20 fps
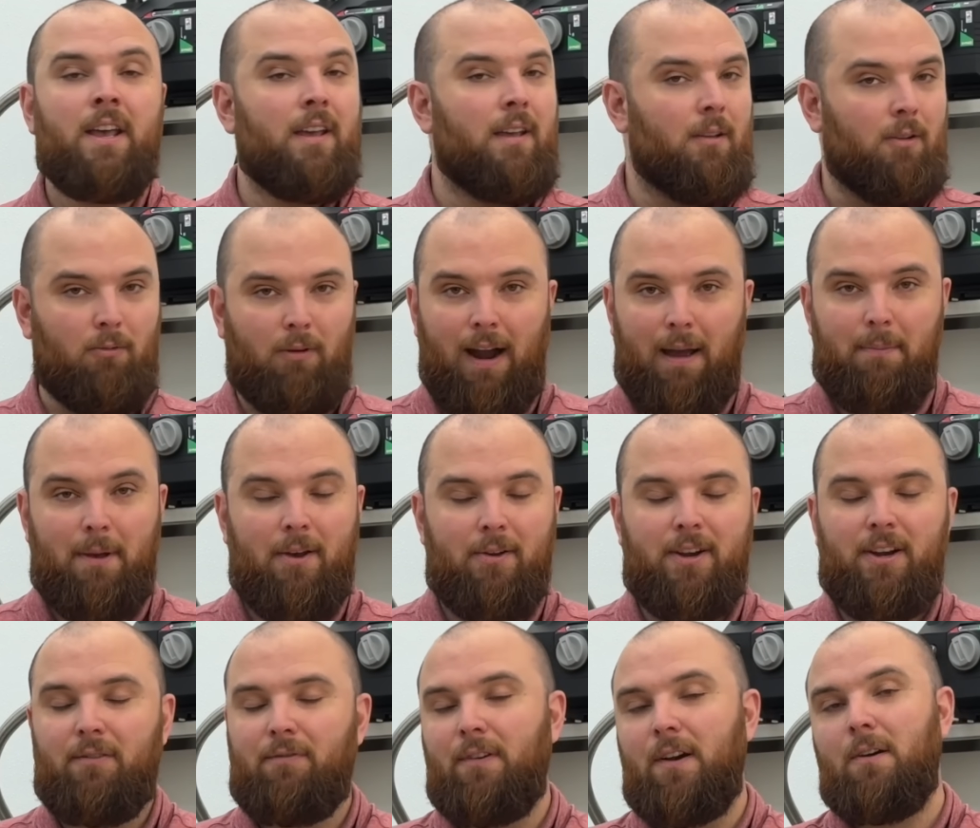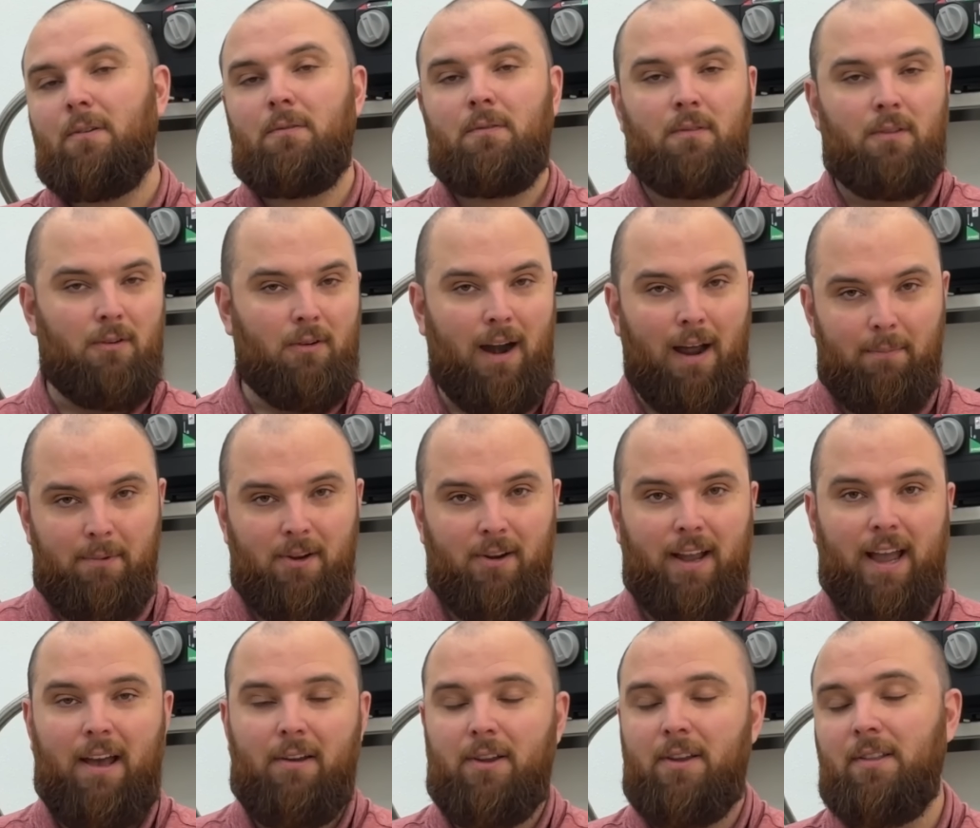grab out your phone, grab your
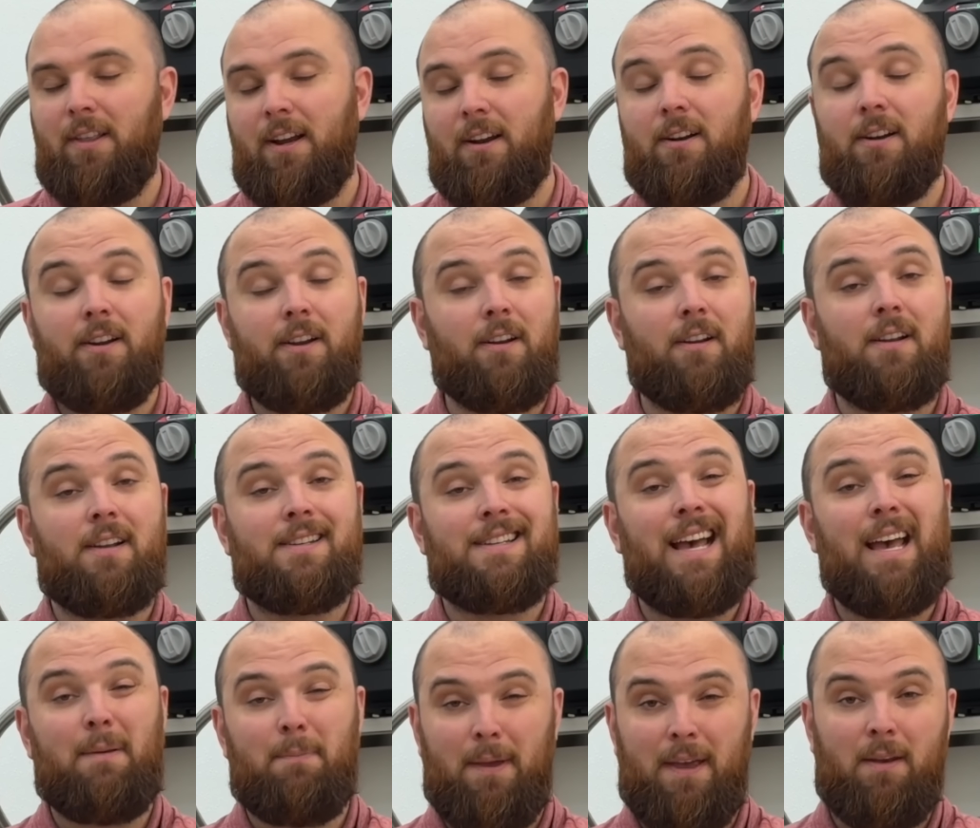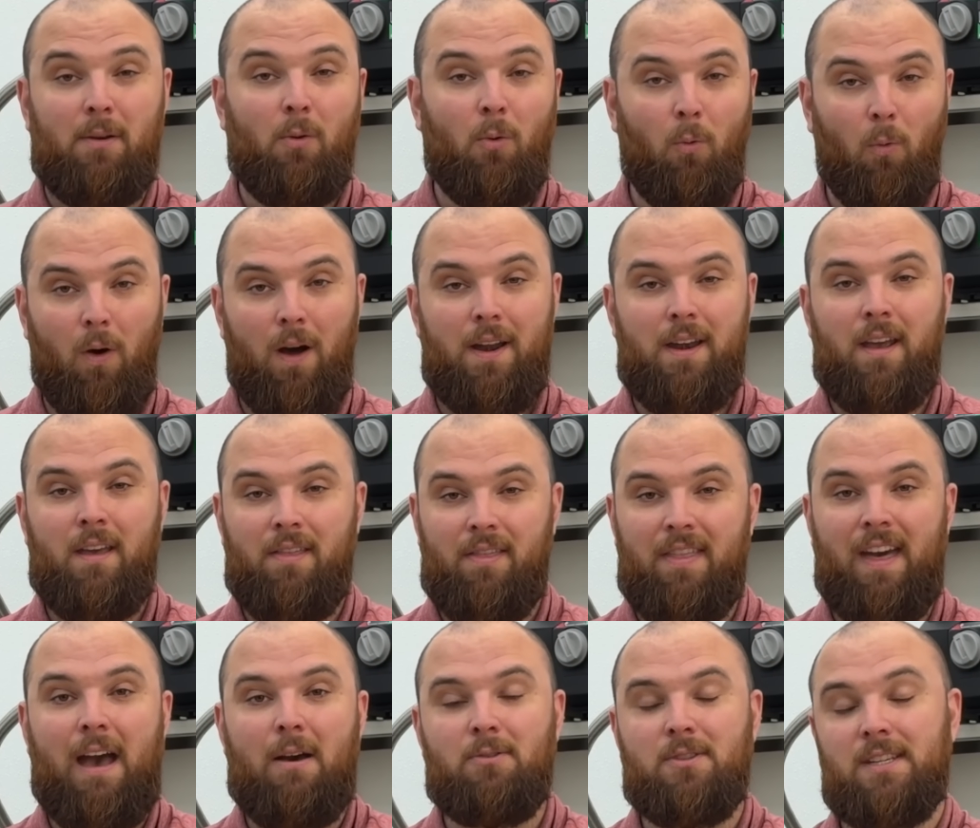calculator, you're gonna type in
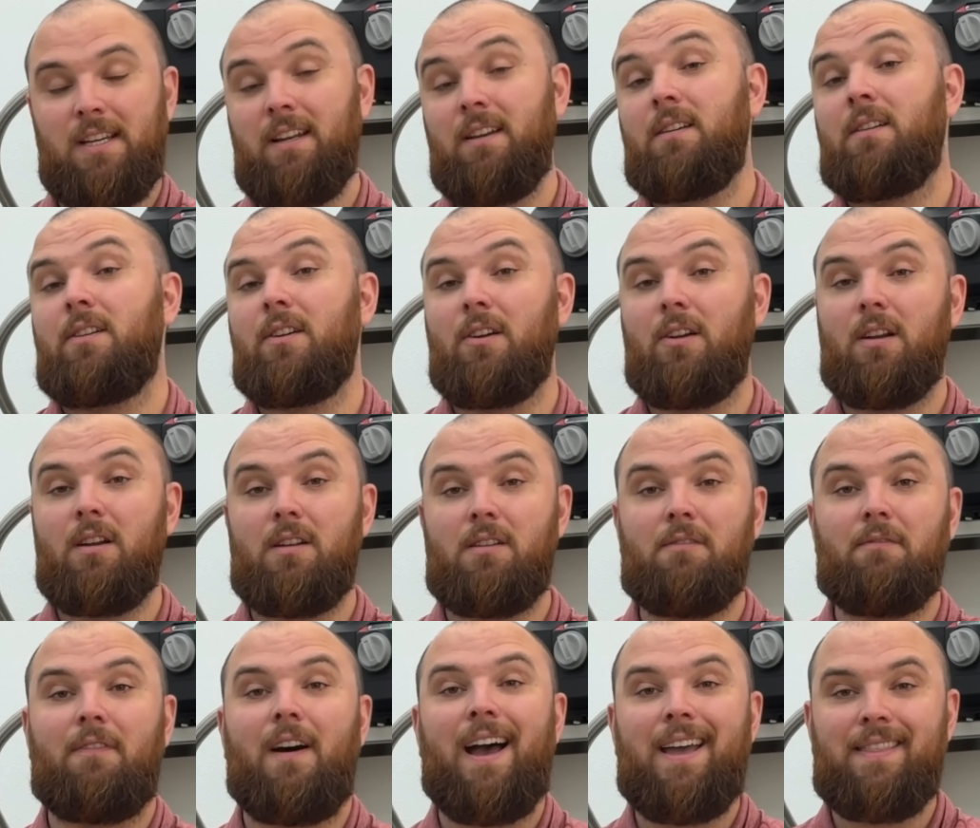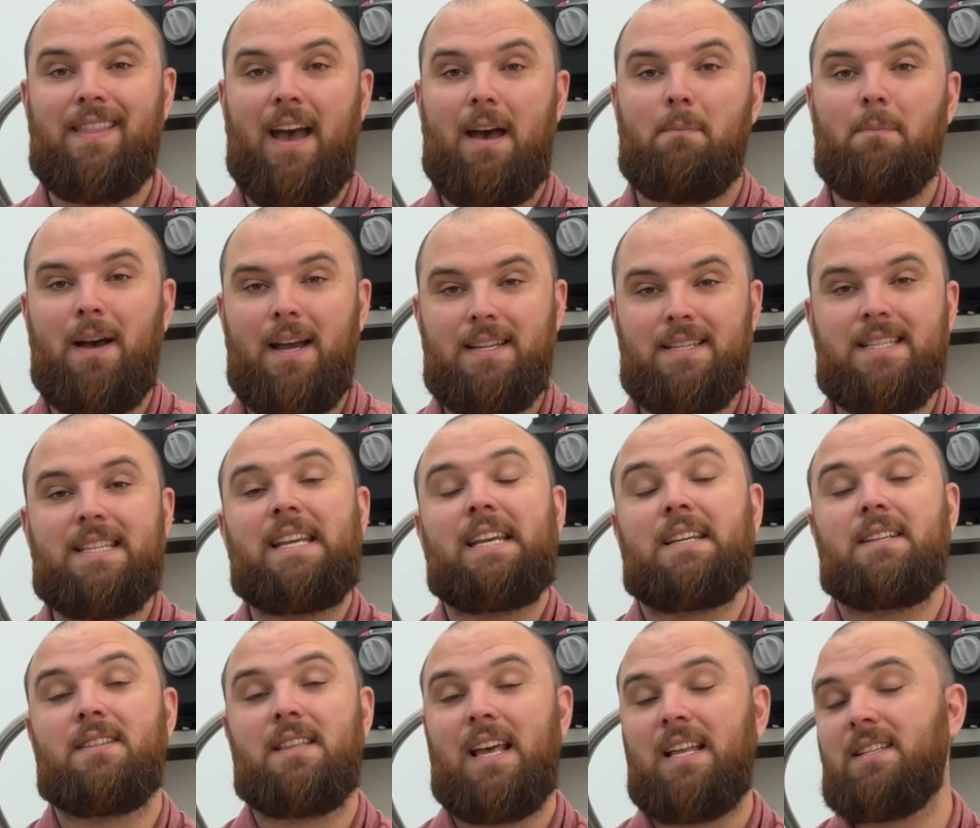1,000, you're gonna divide that by
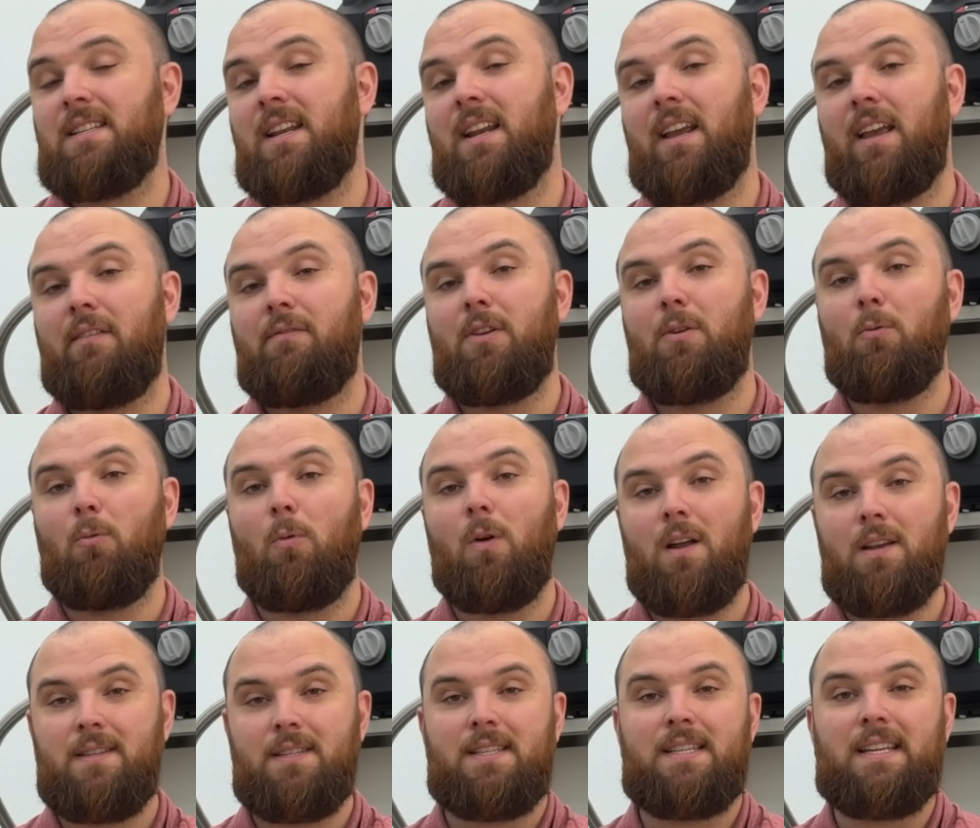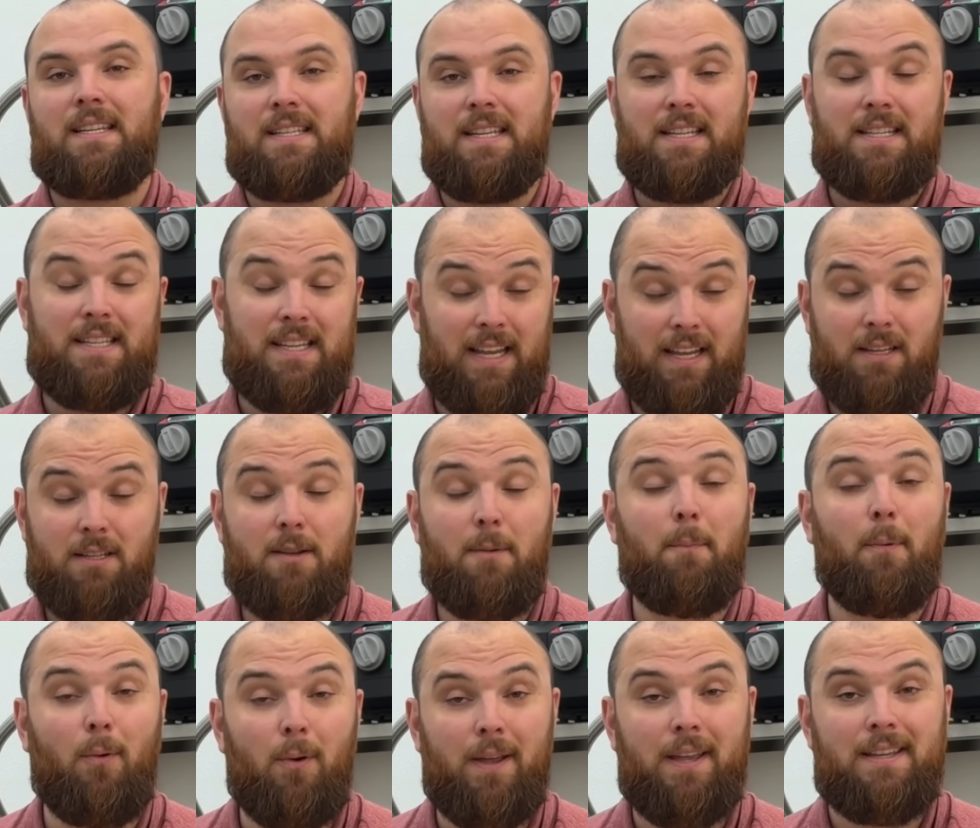6. That's gonna give you
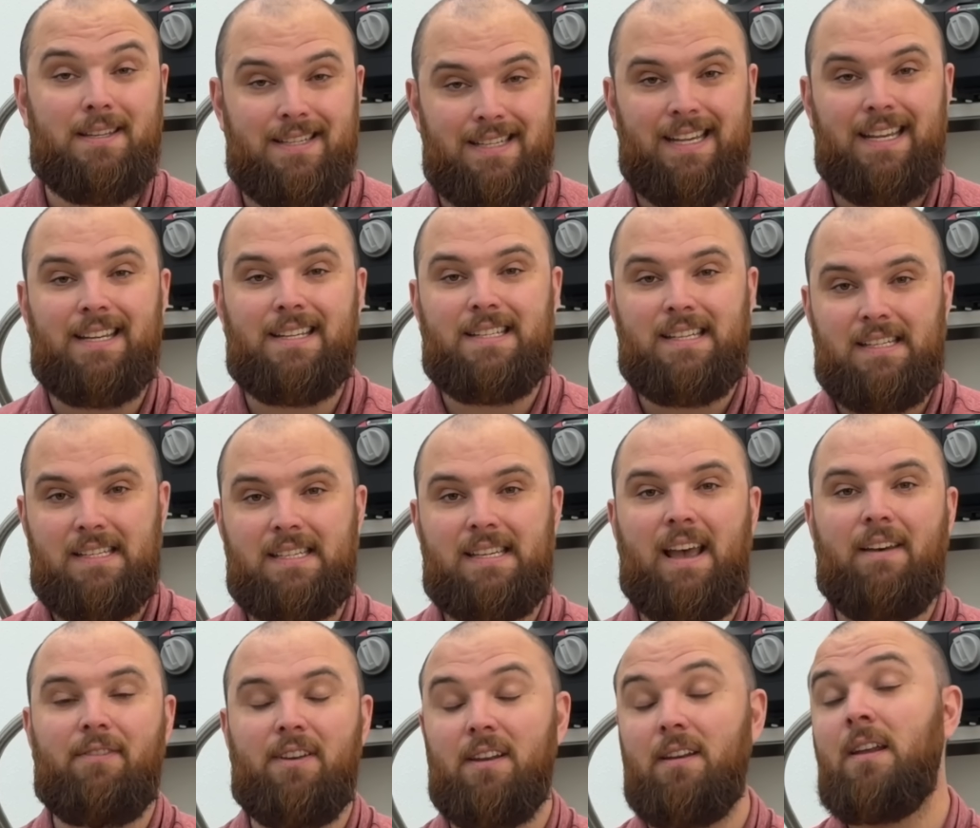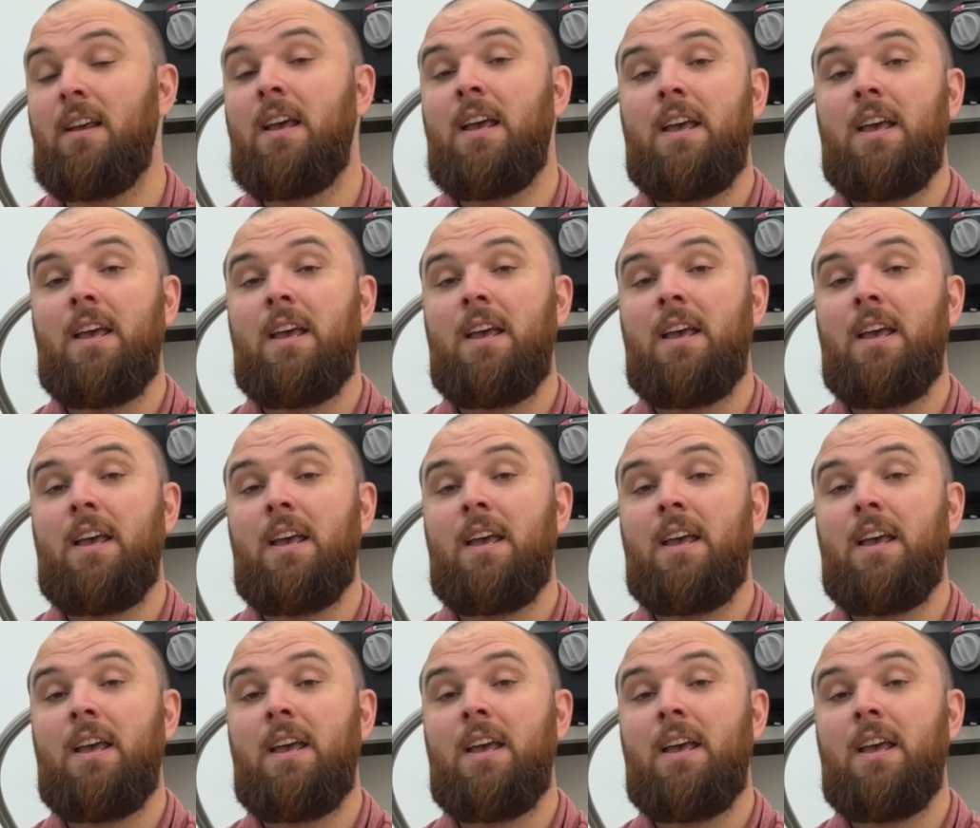166.67.